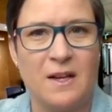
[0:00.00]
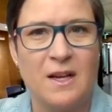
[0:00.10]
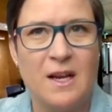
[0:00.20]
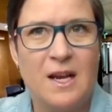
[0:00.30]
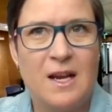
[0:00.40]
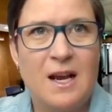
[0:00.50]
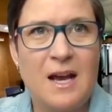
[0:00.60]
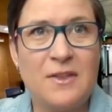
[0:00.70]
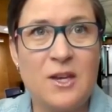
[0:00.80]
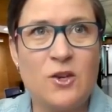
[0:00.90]
And
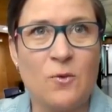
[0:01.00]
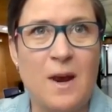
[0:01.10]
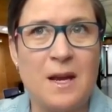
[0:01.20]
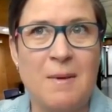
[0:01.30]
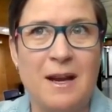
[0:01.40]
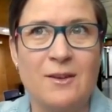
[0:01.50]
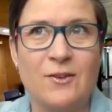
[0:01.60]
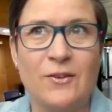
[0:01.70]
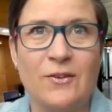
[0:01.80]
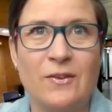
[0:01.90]
I think you're right about it.
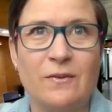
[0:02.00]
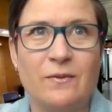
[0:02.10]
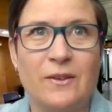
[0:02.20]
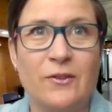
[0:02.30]
Just